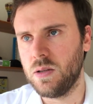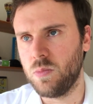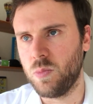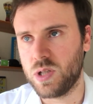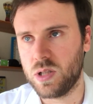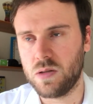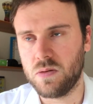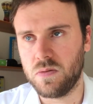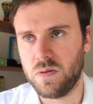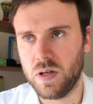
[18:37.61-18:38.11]

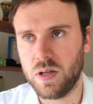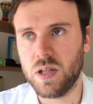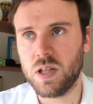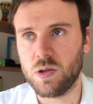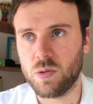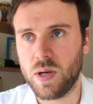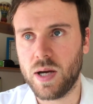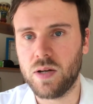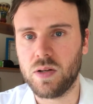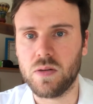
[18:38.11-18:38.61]
which is a very
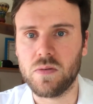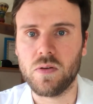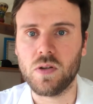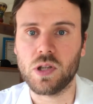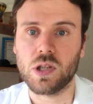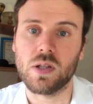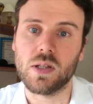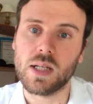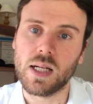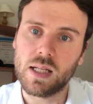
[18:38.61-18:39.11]
grounded
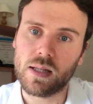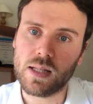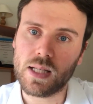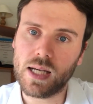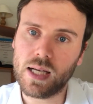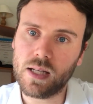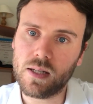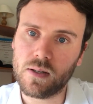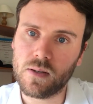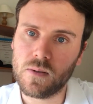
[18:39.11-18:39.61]
function and
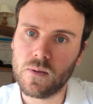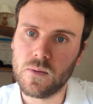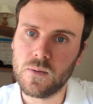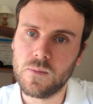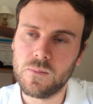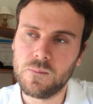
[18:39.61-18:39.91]
then